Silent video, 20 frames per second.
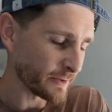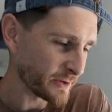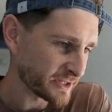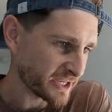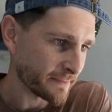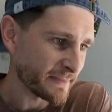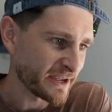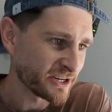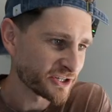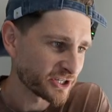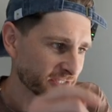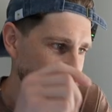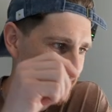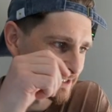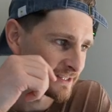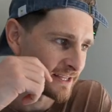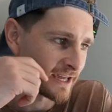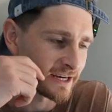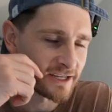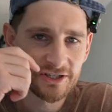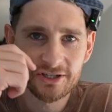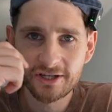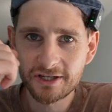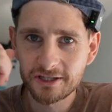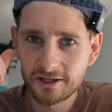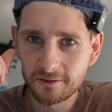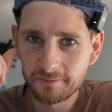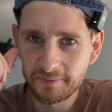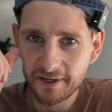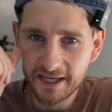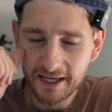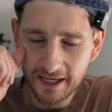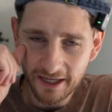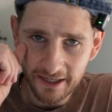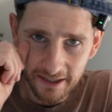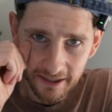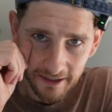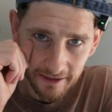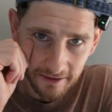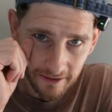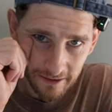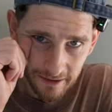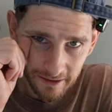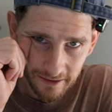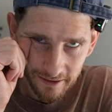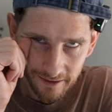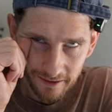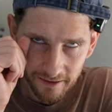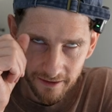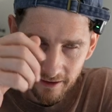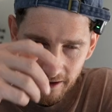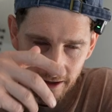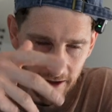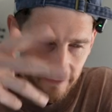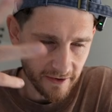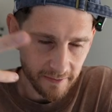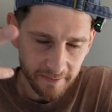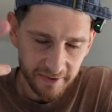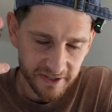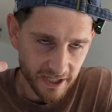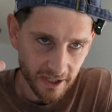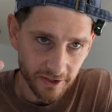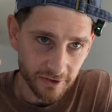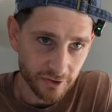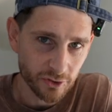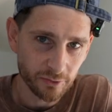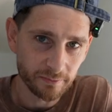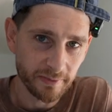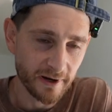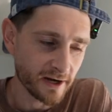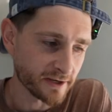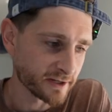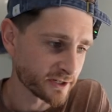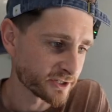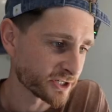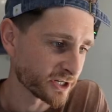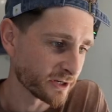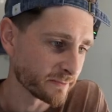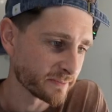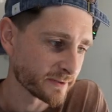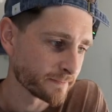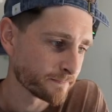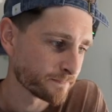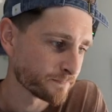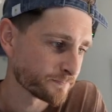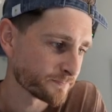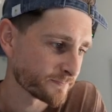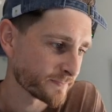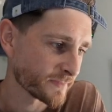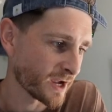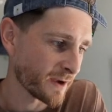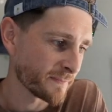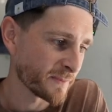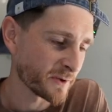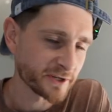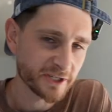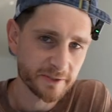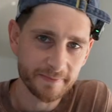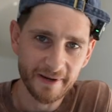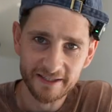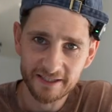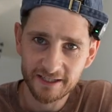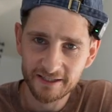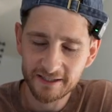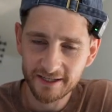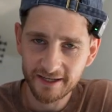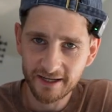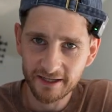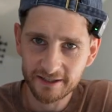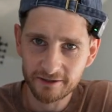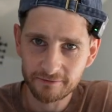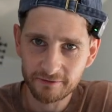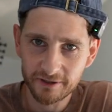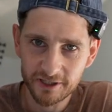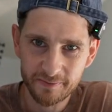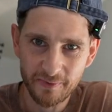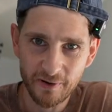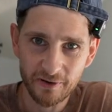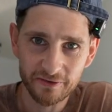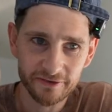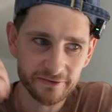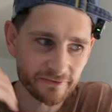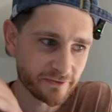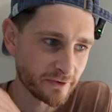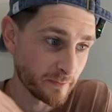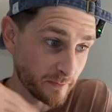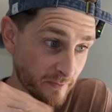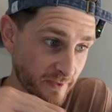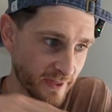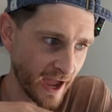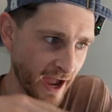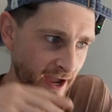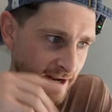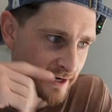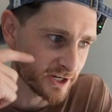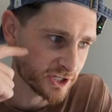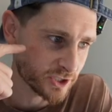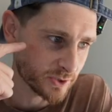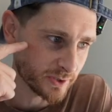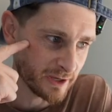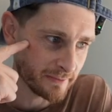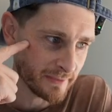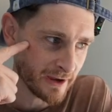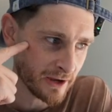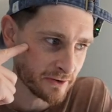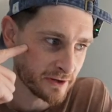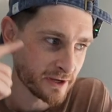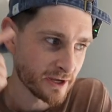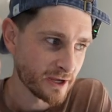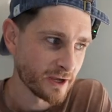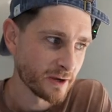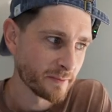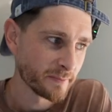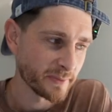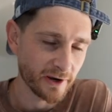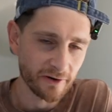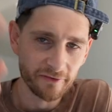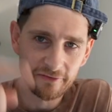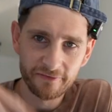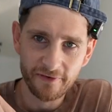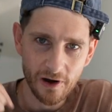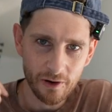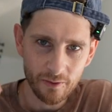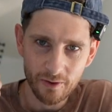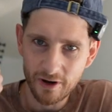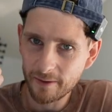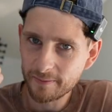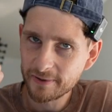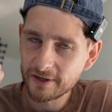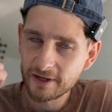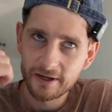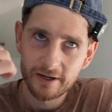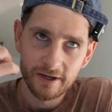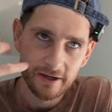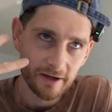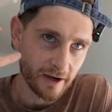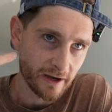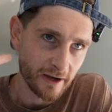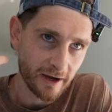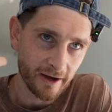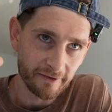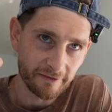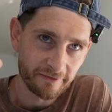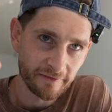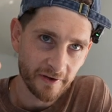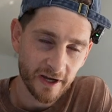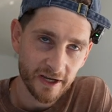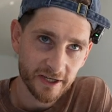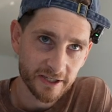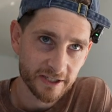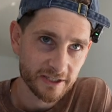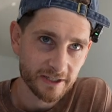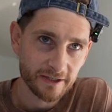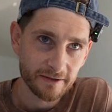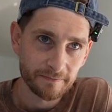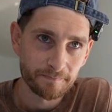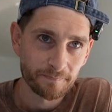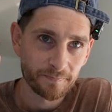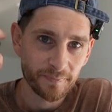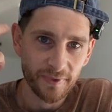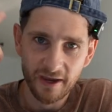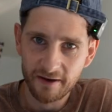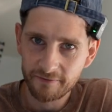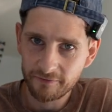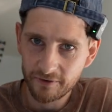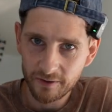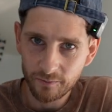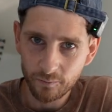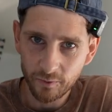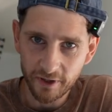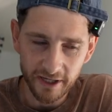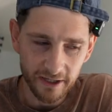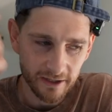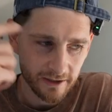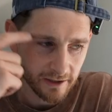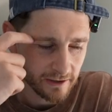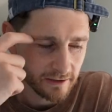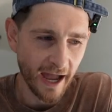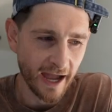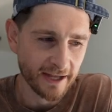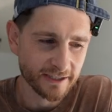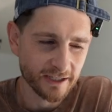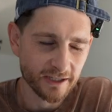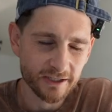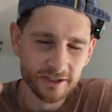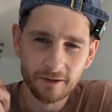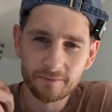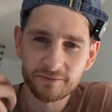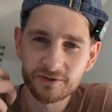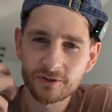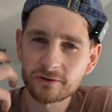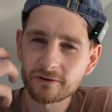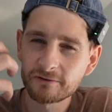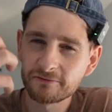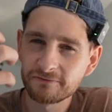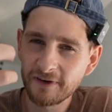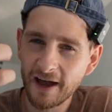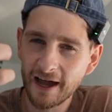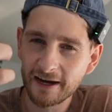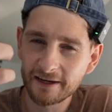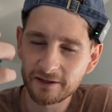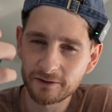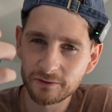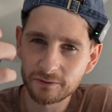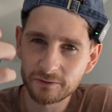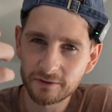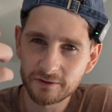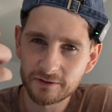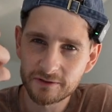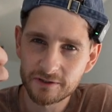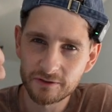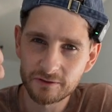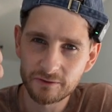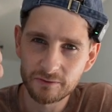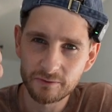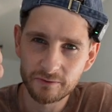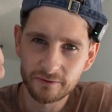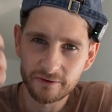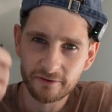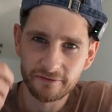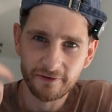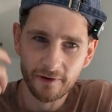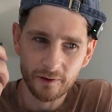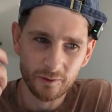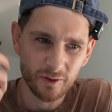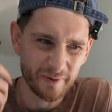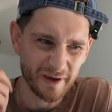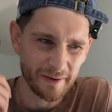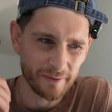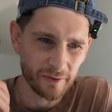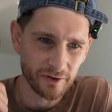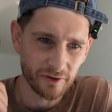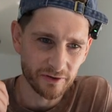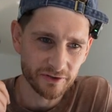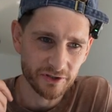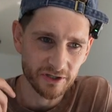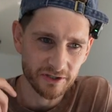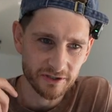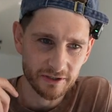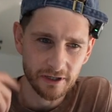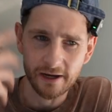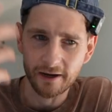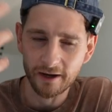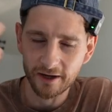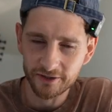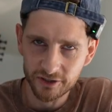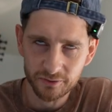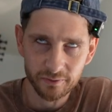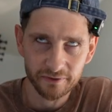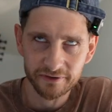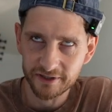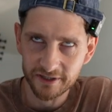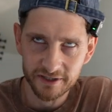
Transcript: Now, as I mentioned, that is just the beginning of a potential partnership. I'm not expecting to get a response from that initial email, but I'll follow up at first every week, adding some sort of value to the follow-up people, not just like, I just wanted